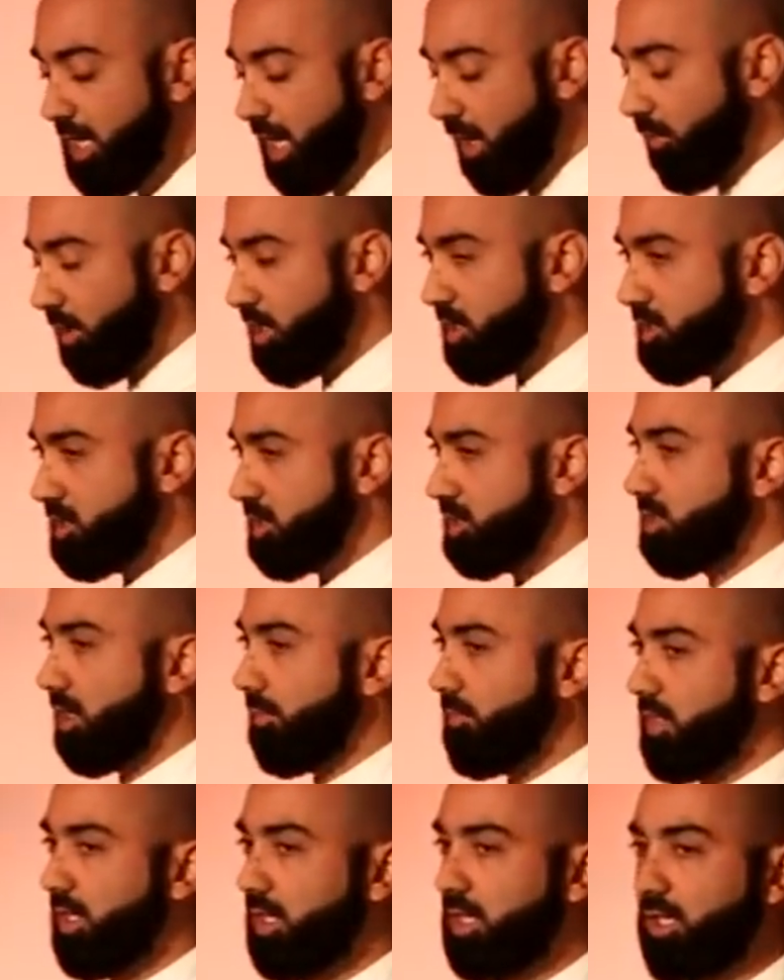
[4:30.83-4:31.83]
I want us to
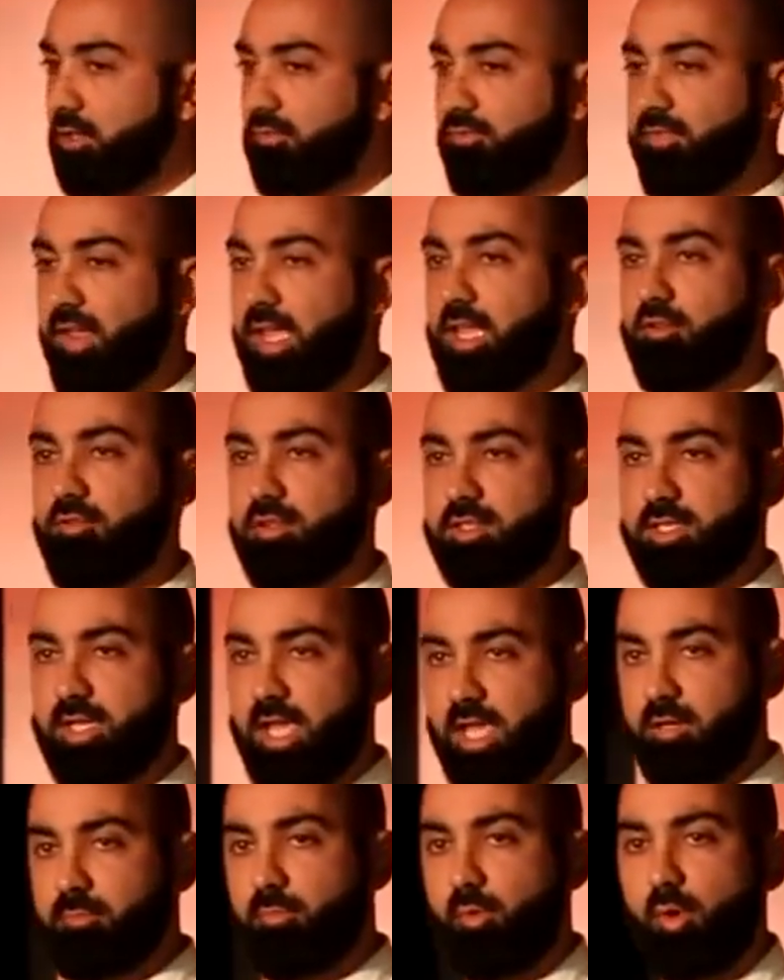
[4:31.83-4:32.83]
stop thinking of failure as an
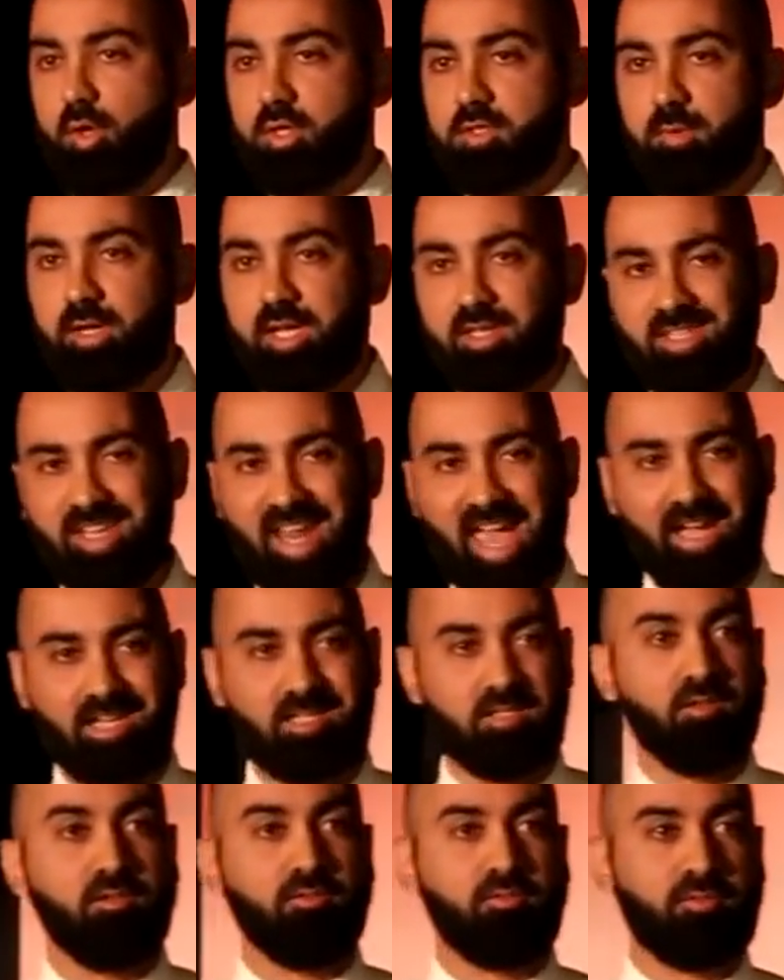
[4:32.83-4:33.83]
endpoint, but as an
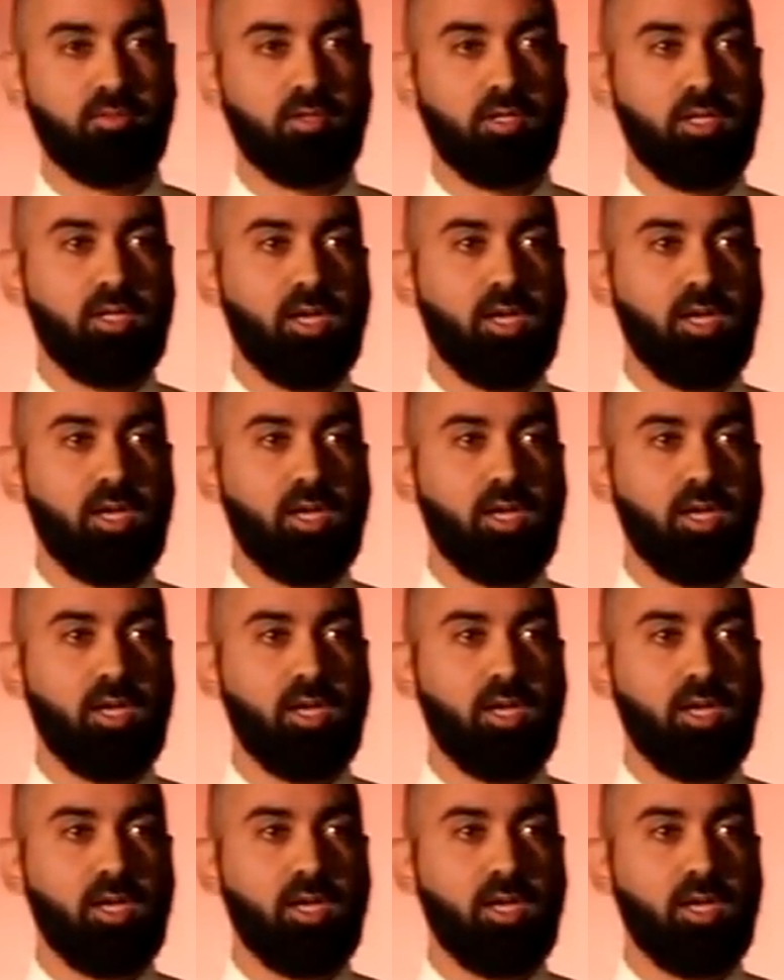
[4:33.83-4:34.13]
active,